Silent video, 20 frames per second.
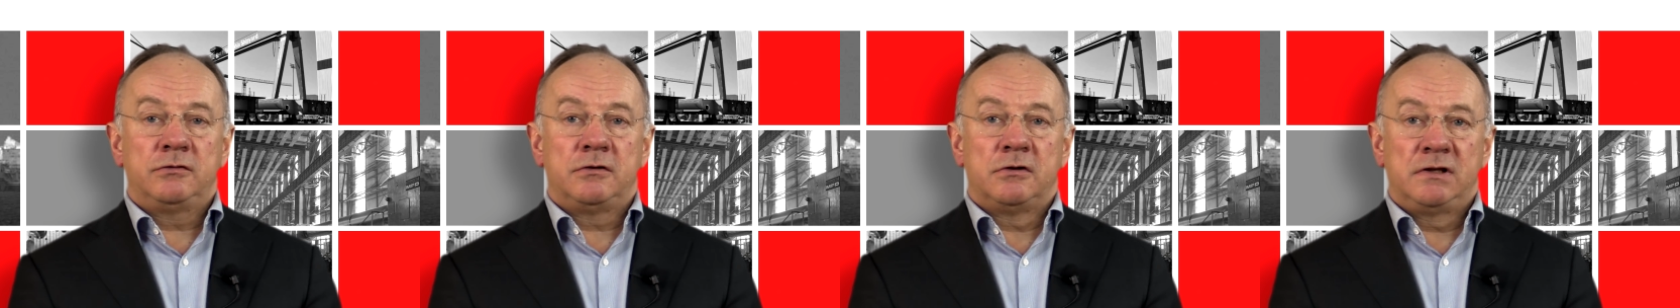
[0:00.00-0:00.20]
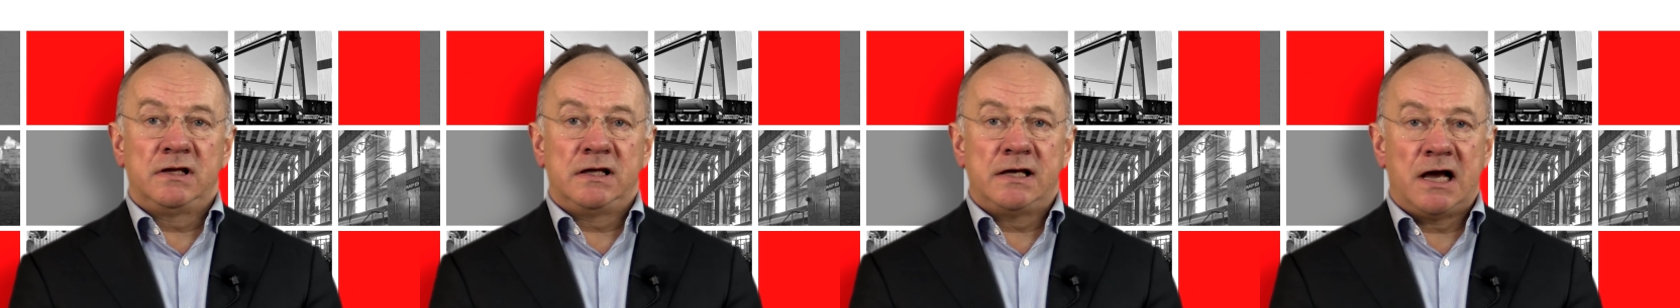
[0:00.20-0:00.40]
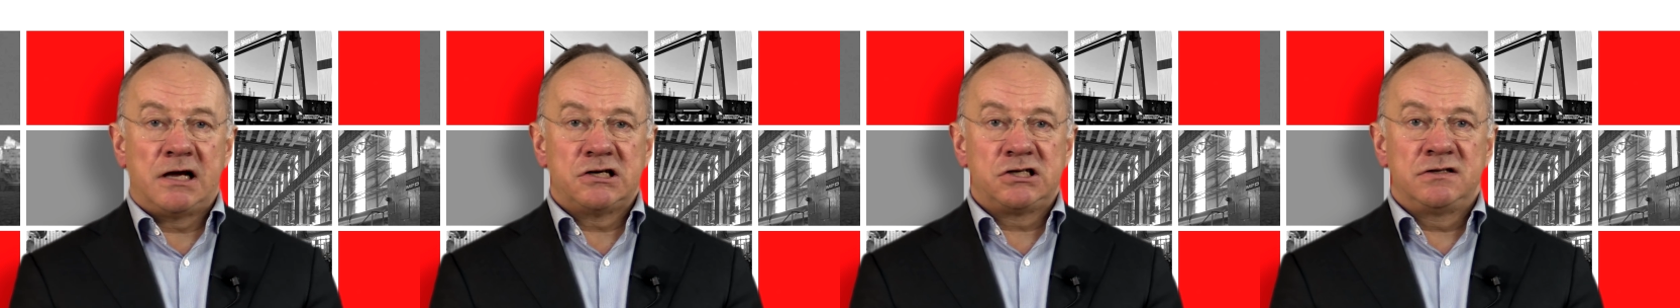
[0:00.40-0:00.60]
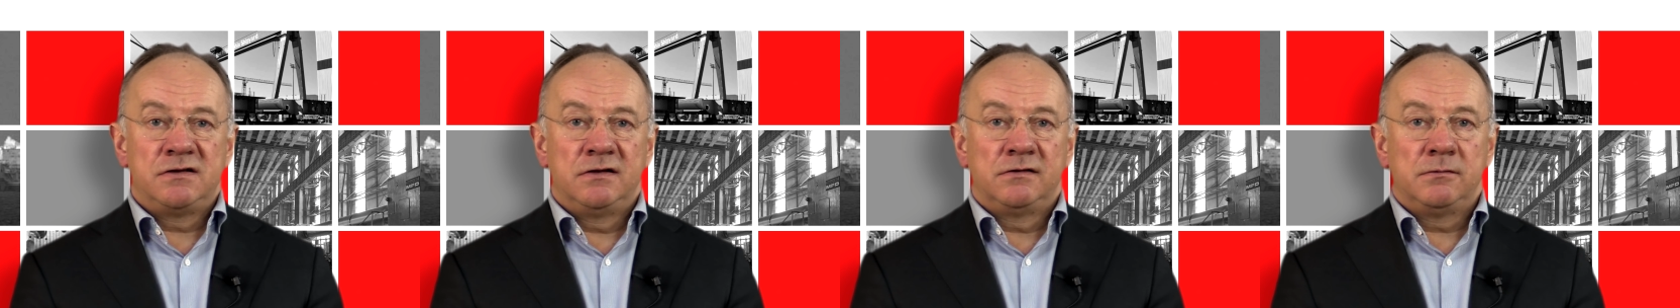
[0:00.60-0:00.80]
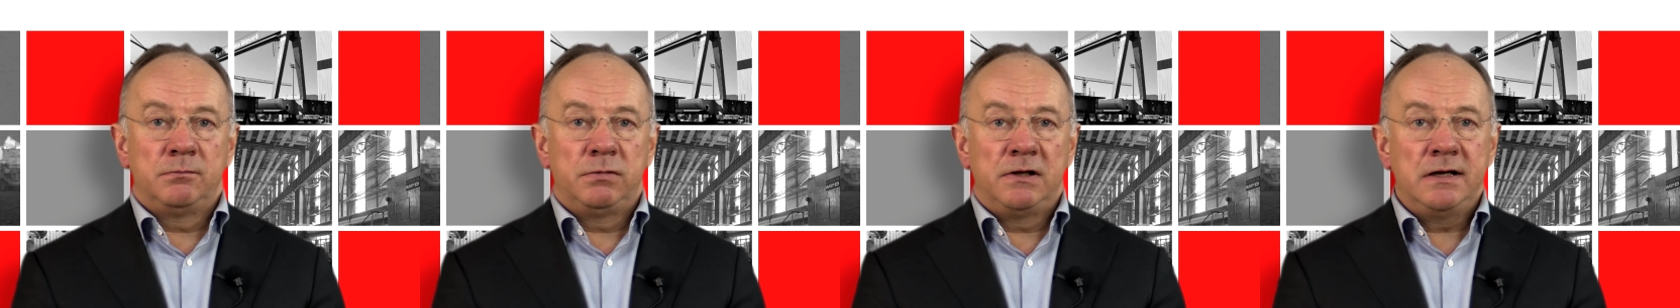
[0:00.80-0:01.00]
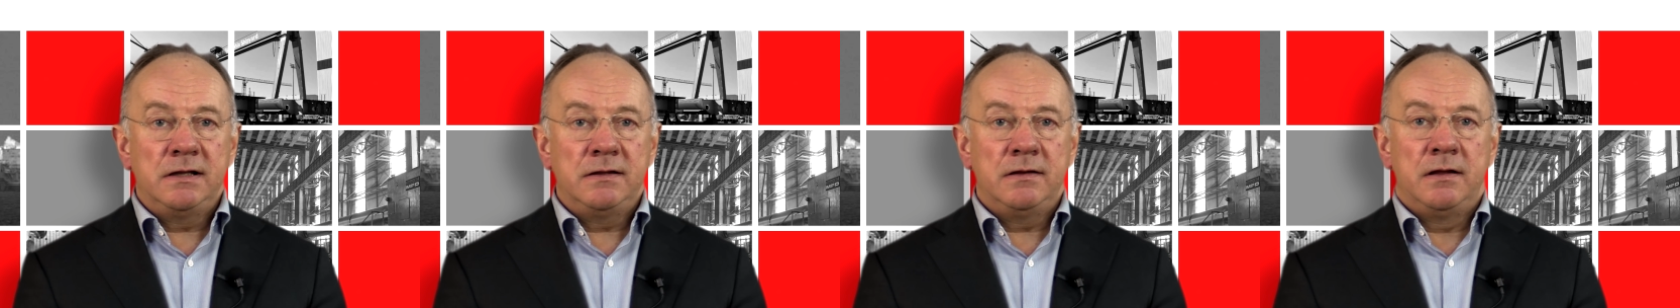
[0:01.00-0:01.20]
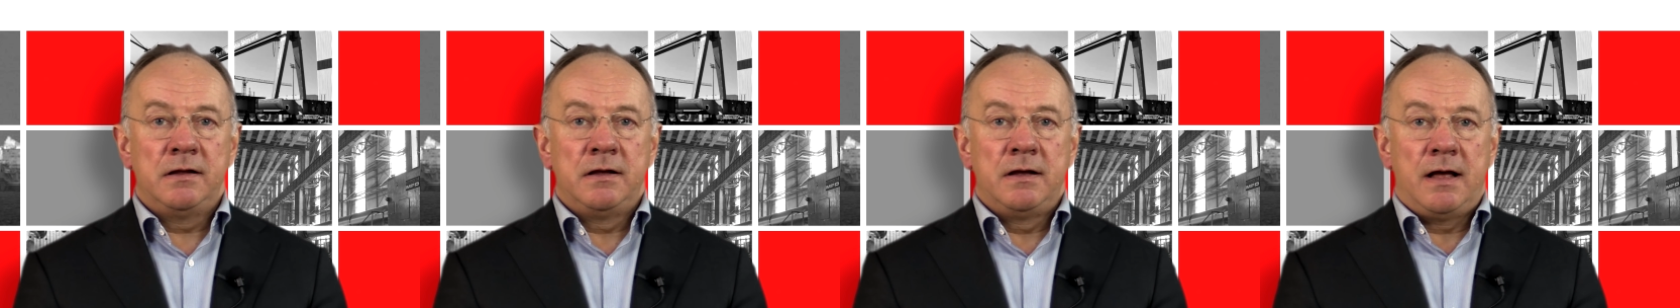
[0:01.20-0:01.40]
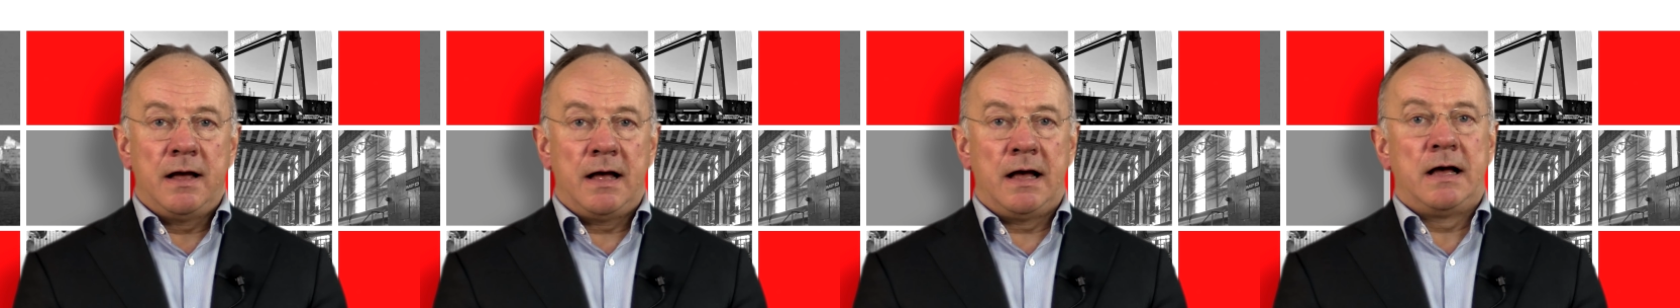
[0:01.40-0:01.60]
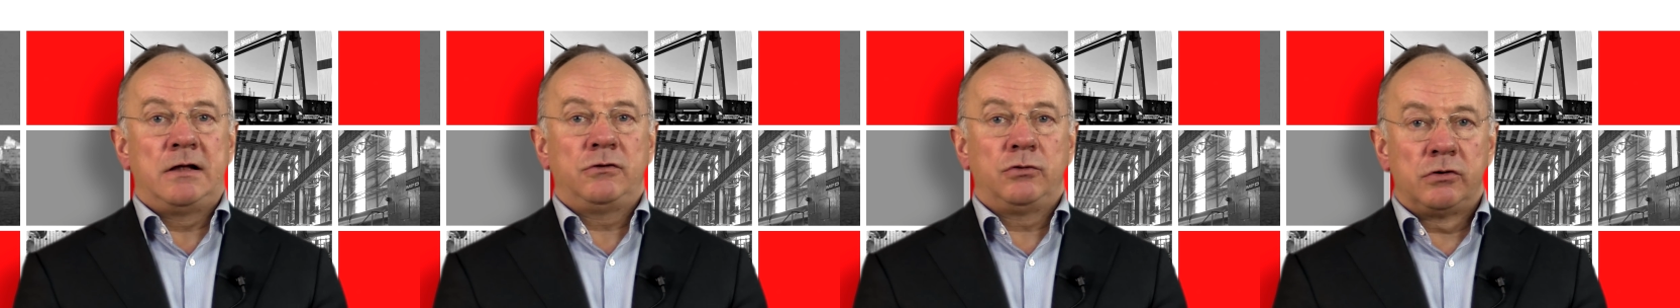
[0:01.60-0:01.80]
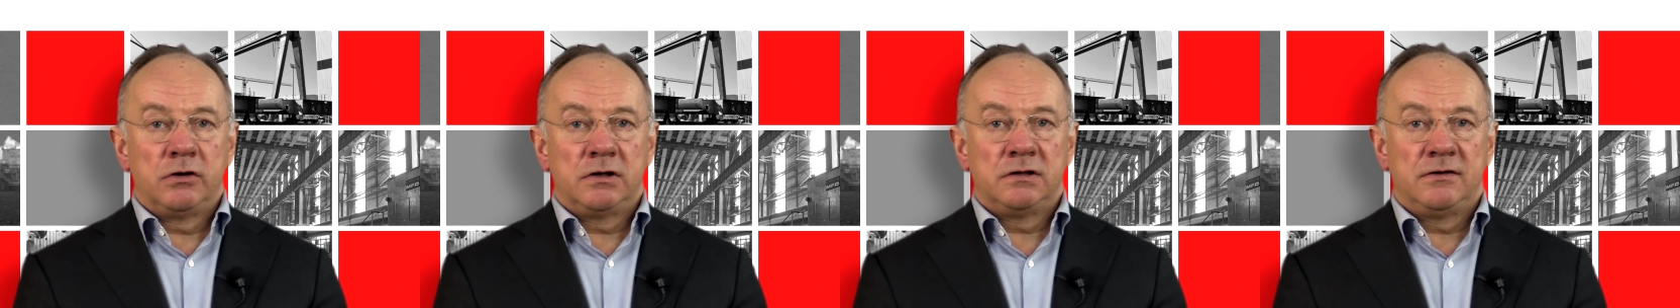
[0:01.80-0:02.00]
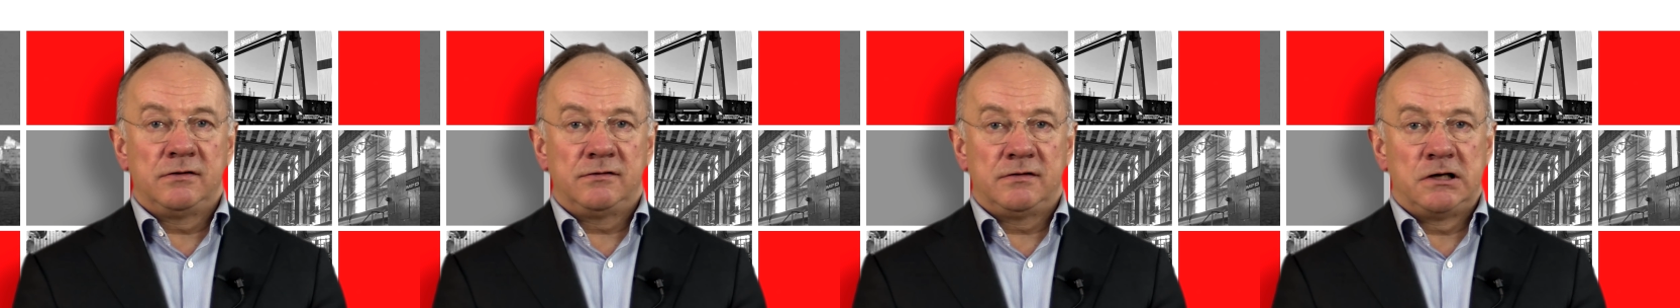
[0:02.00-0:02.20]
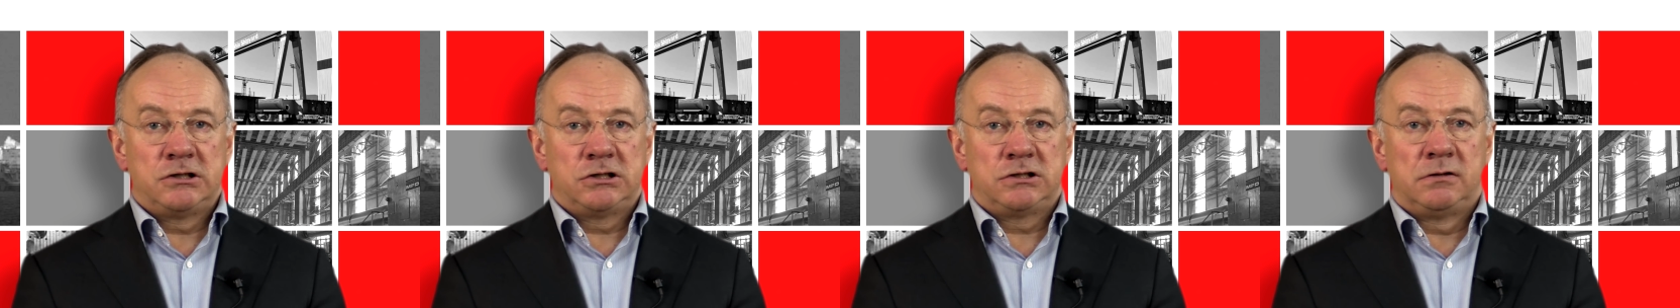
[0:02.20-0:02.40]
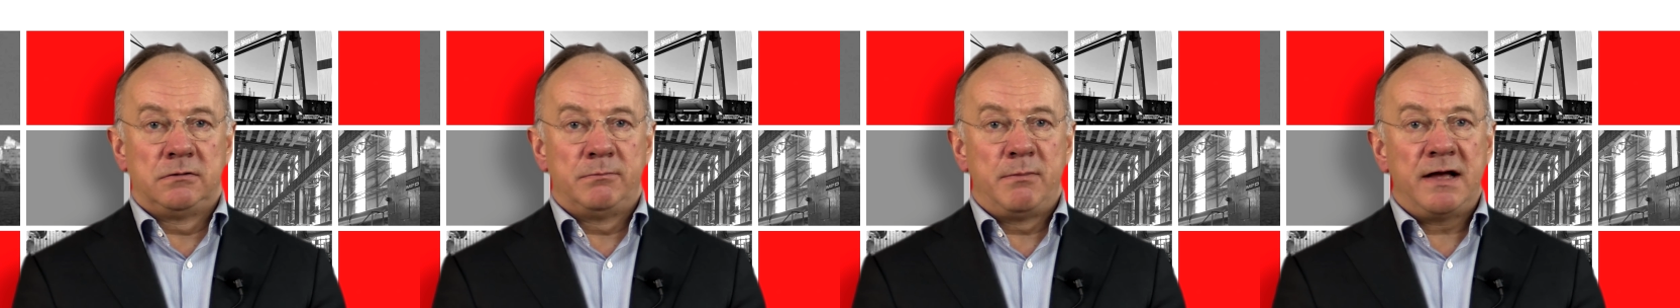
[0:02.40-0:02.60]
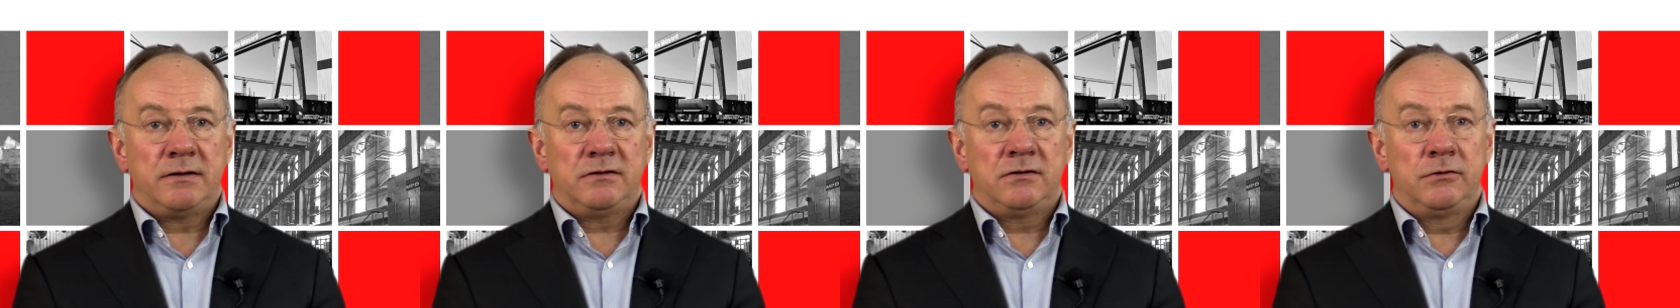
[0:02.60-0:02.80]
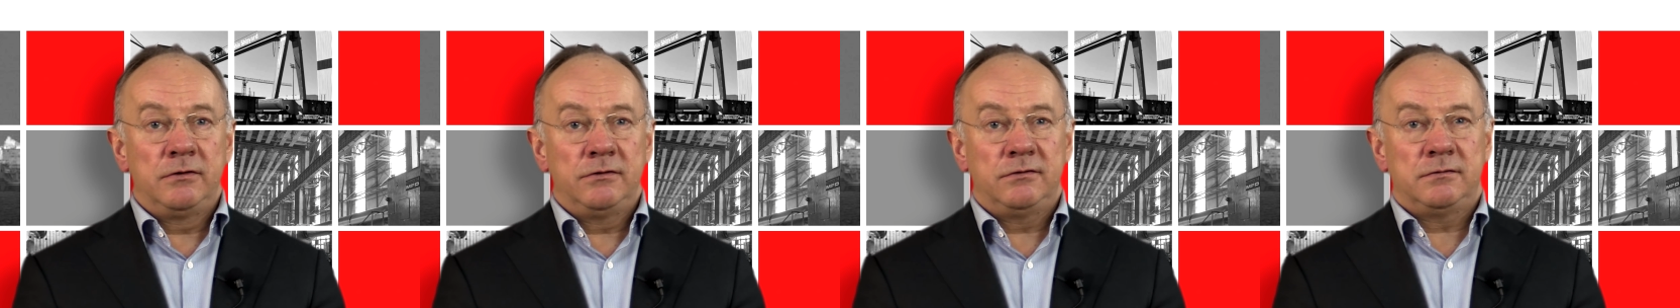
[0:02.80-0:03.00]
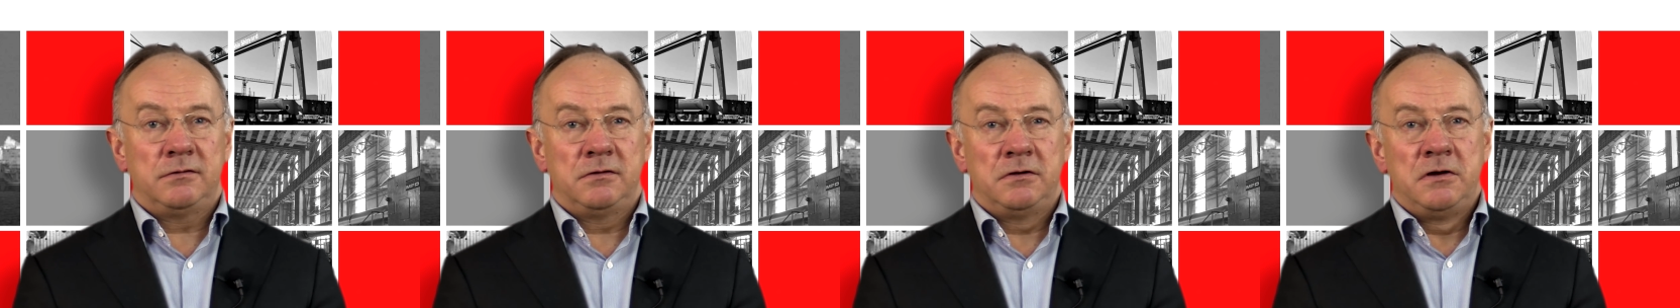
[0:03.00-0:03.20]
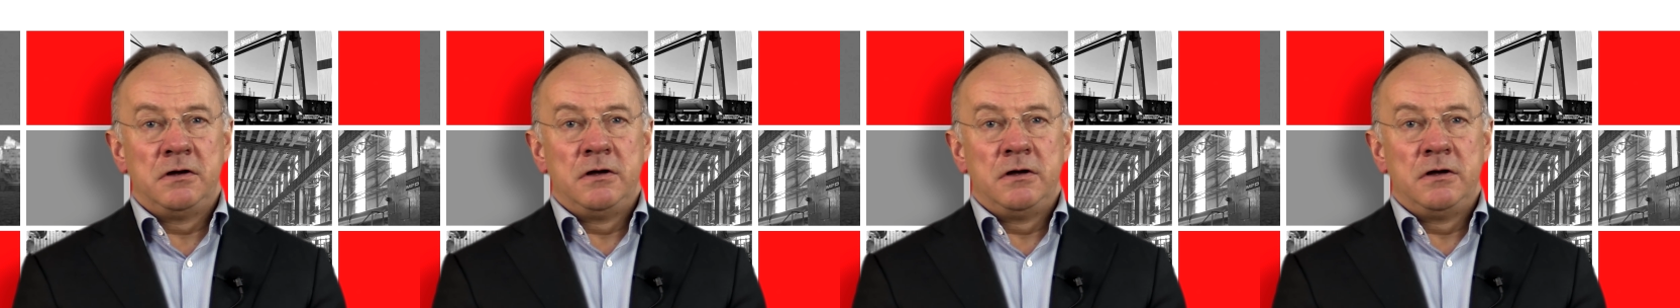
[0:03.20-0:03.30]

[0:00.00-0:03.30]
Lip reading: on cash discipline and organizational matters,